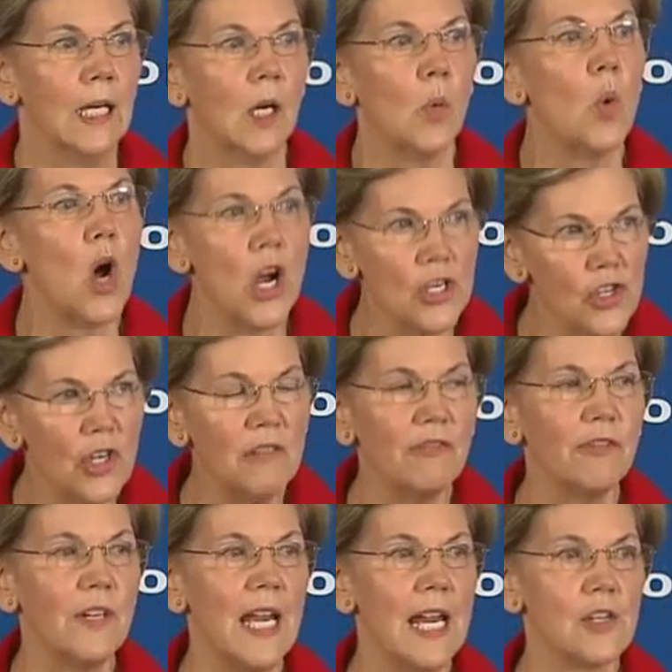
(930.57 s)
awash in
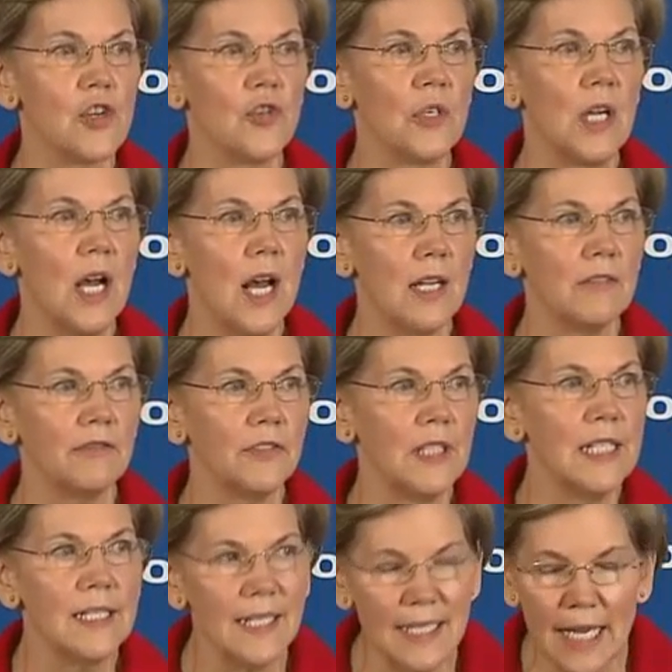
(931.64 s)
financial
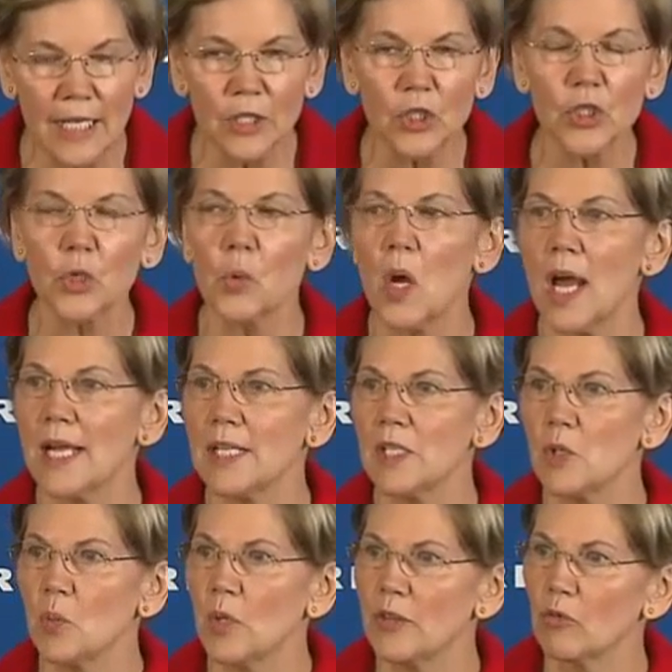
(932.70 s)
conflicts,
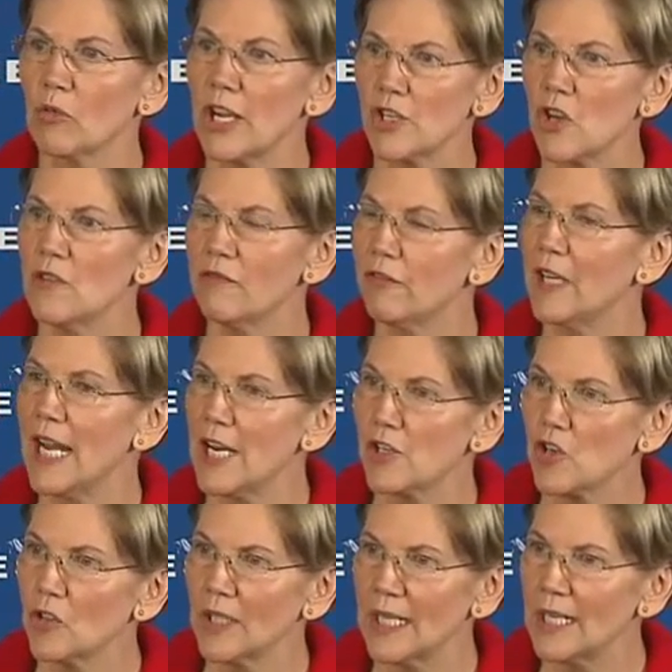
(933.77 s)
intertwined with Russian
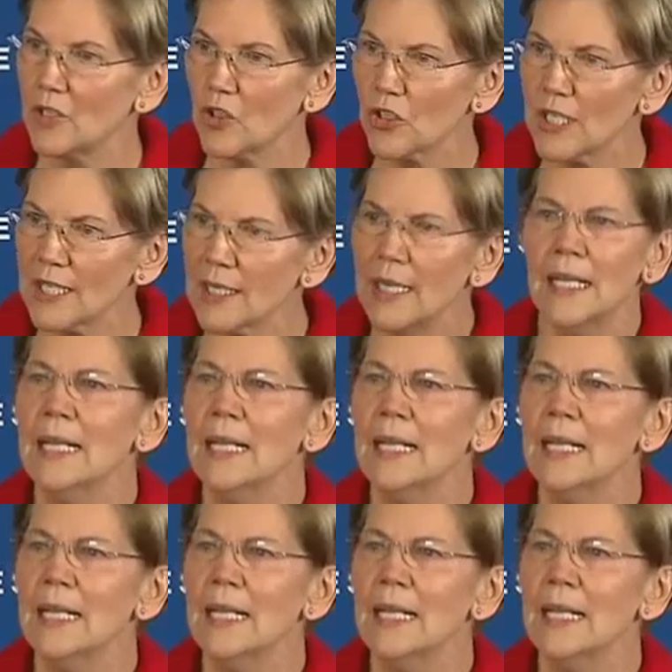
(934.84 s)
financial interests,